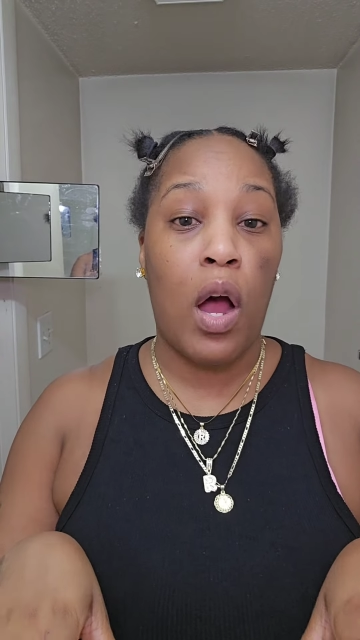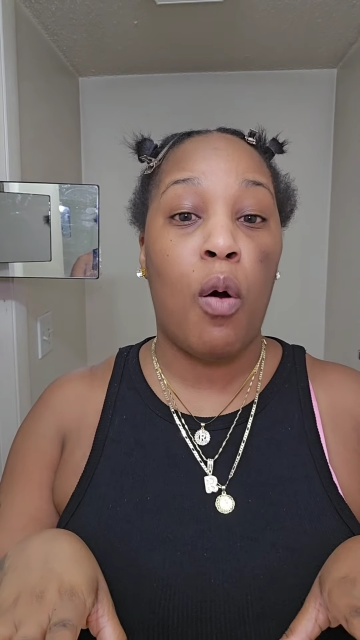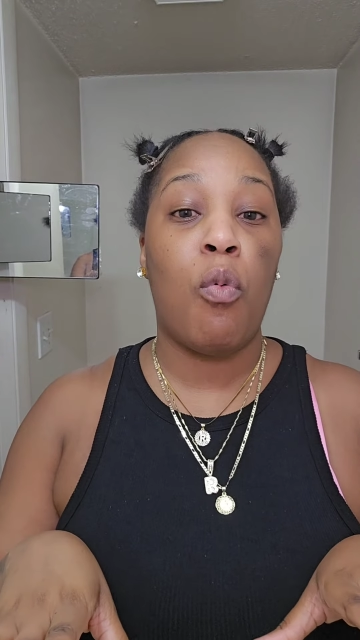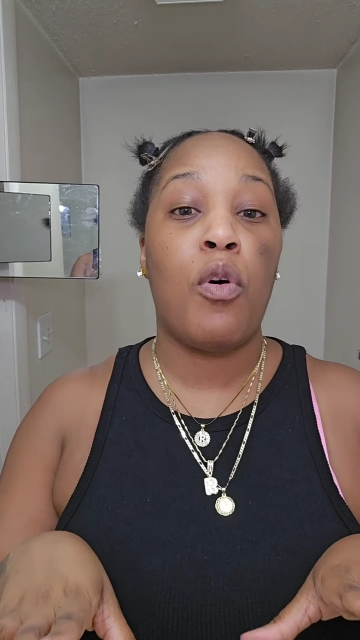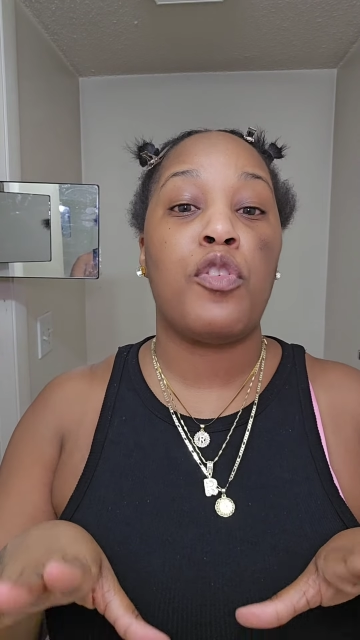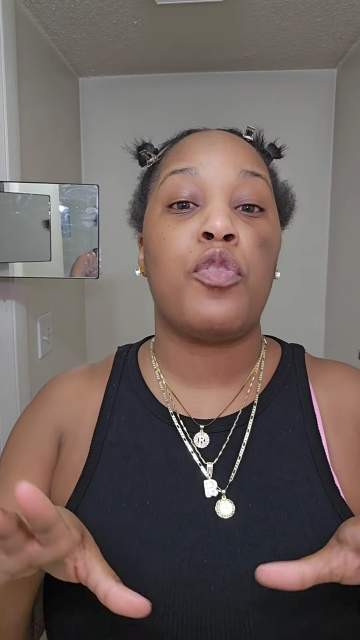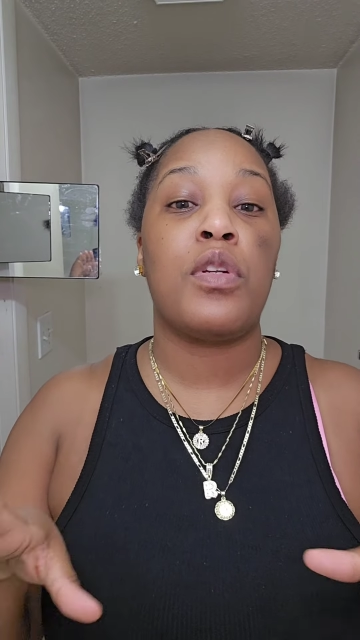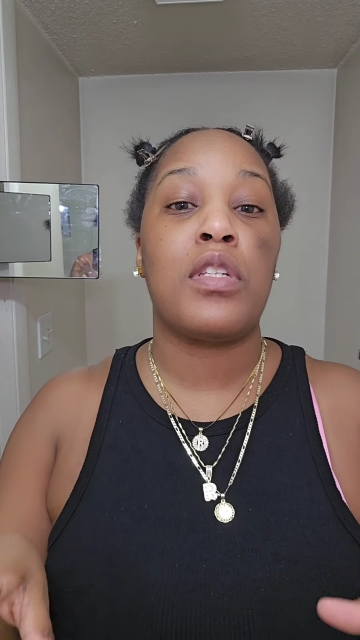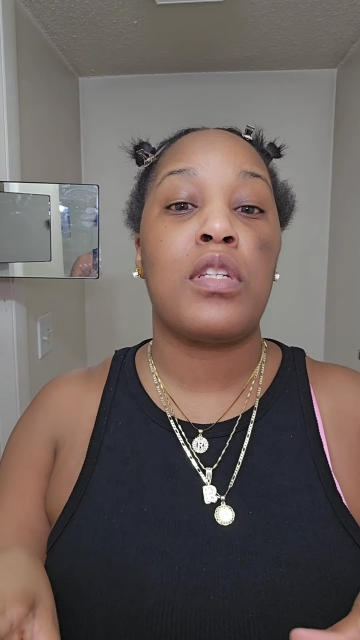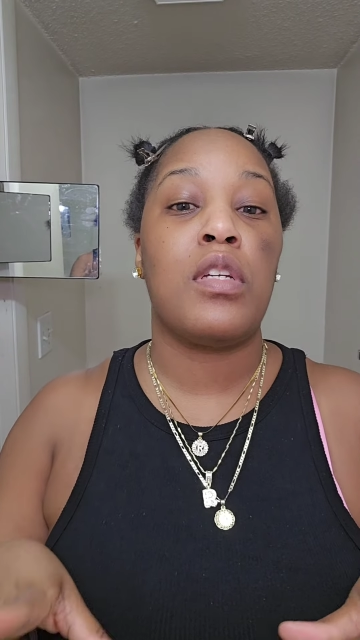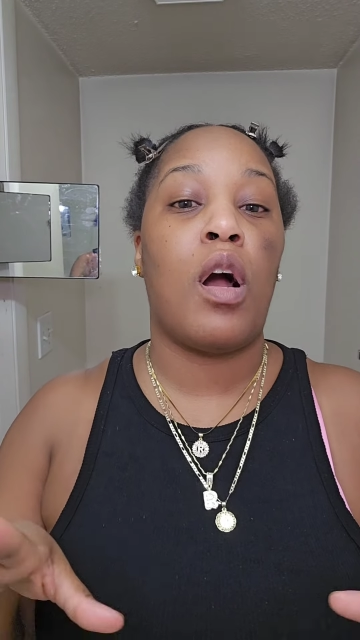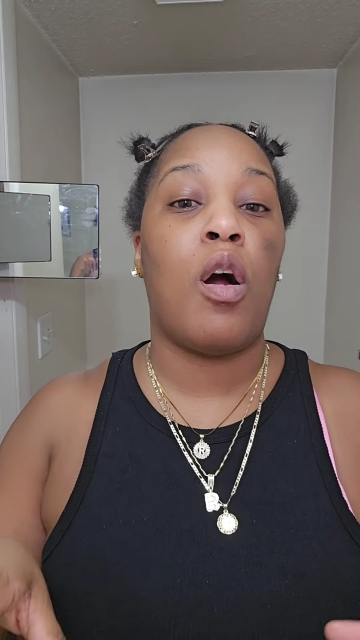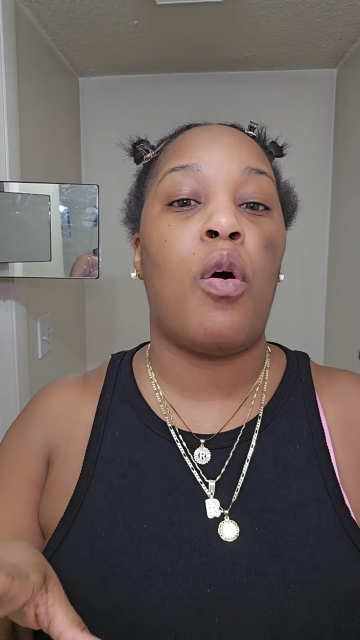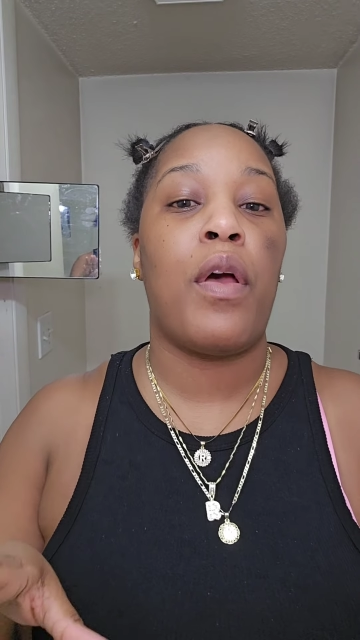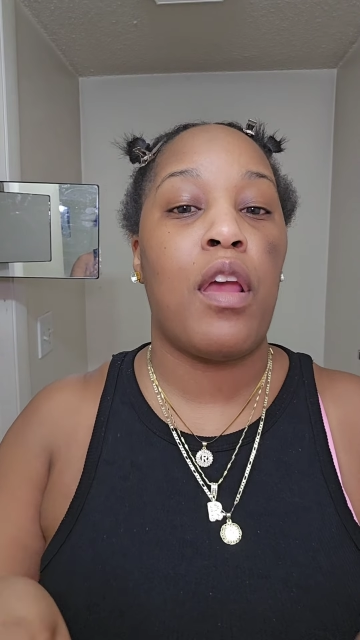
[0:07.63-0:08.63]
I want you to see
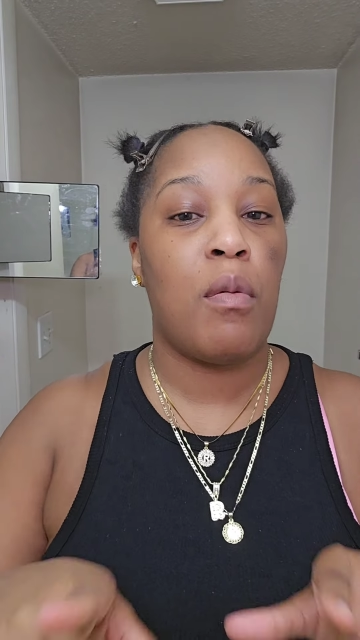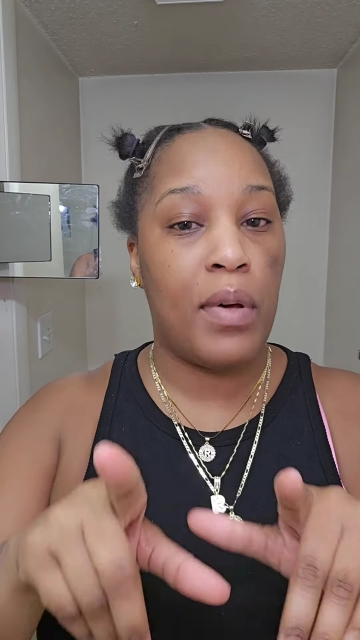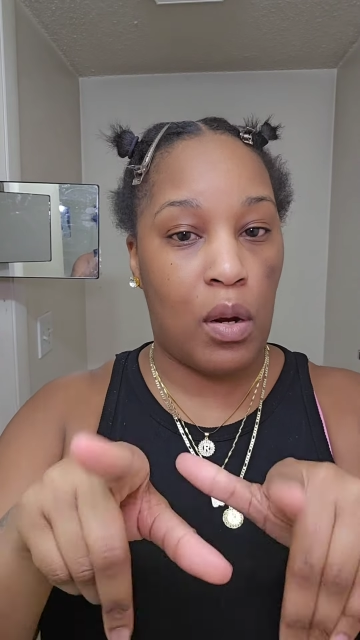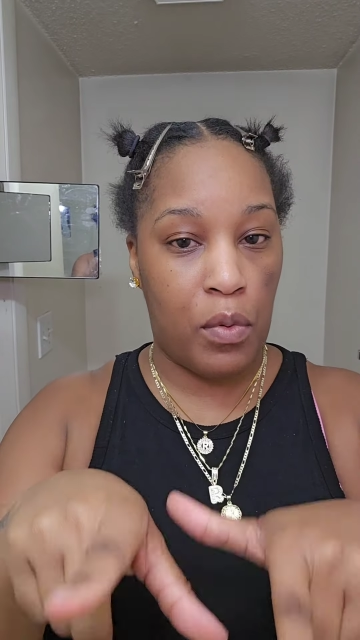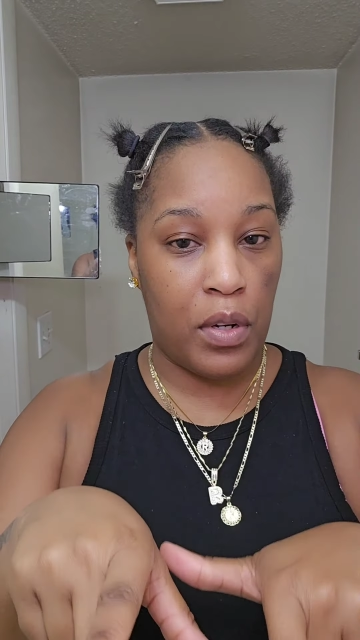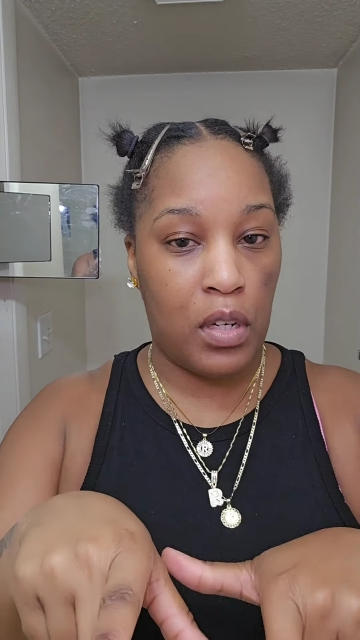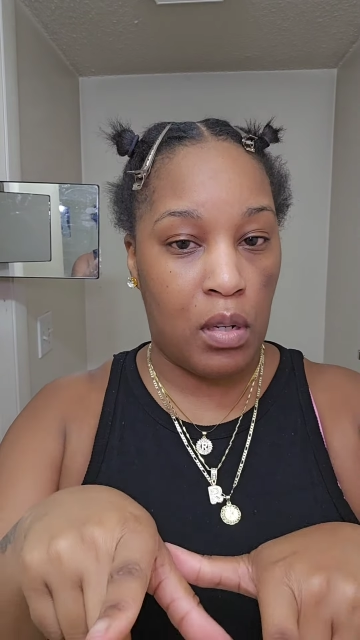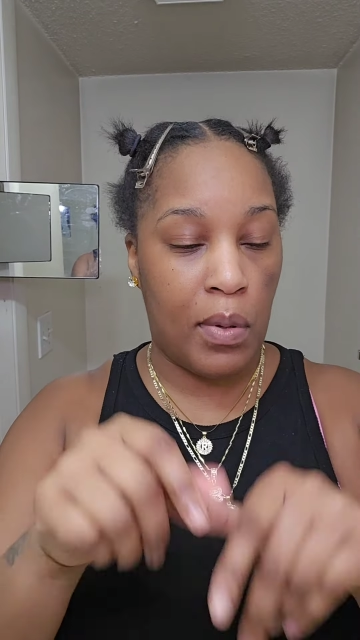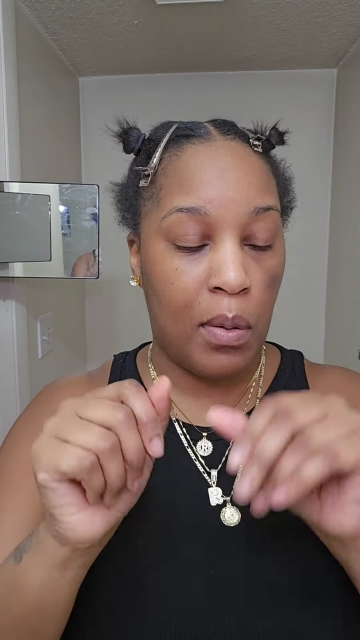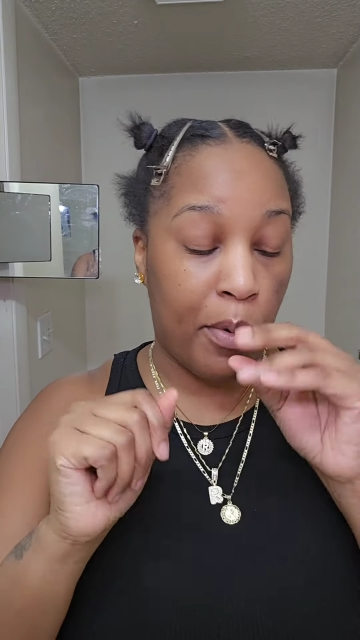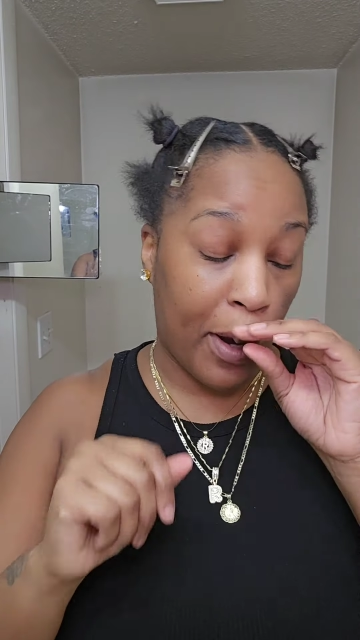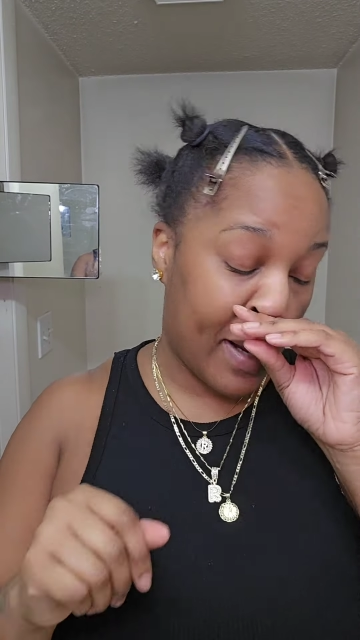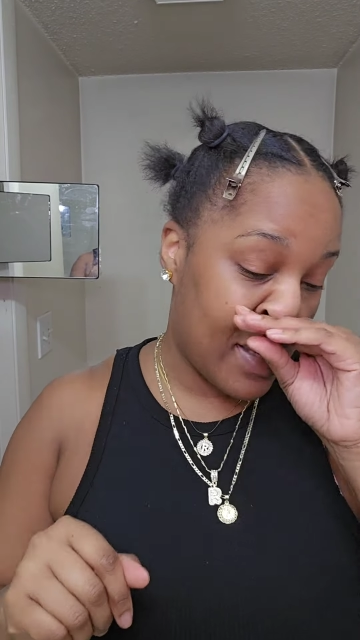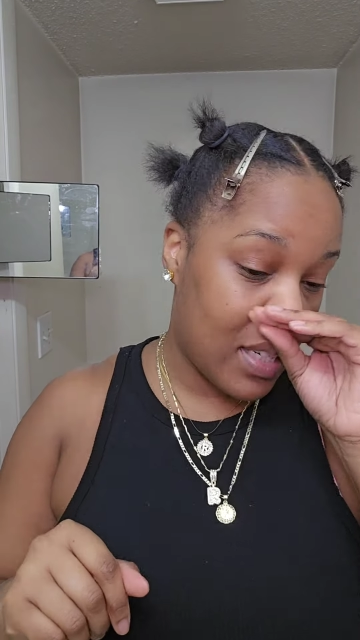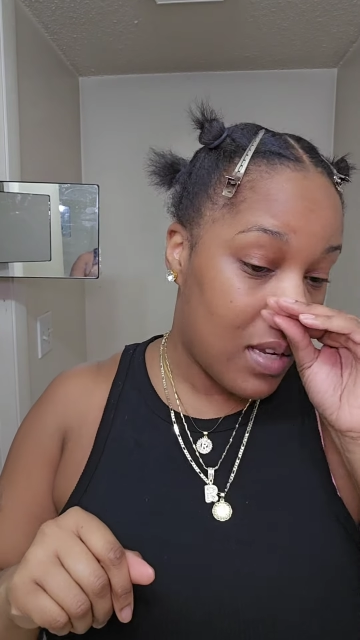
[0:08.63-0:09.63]
all hair, but I want it to be
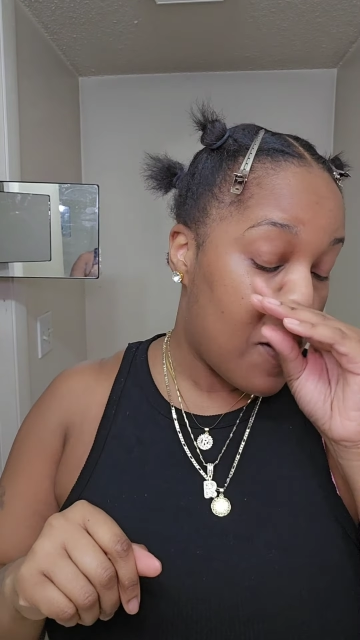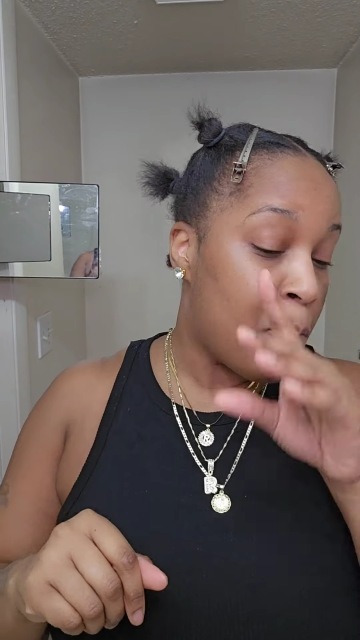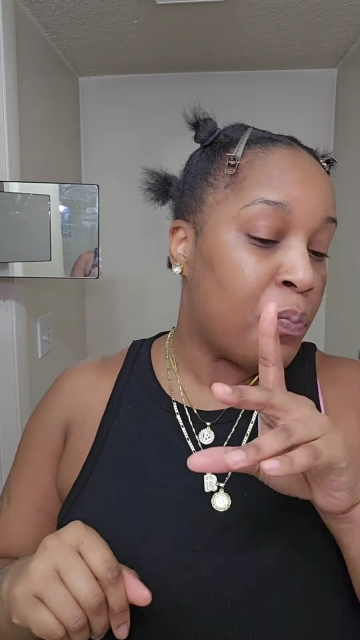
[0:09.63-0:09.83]
braids.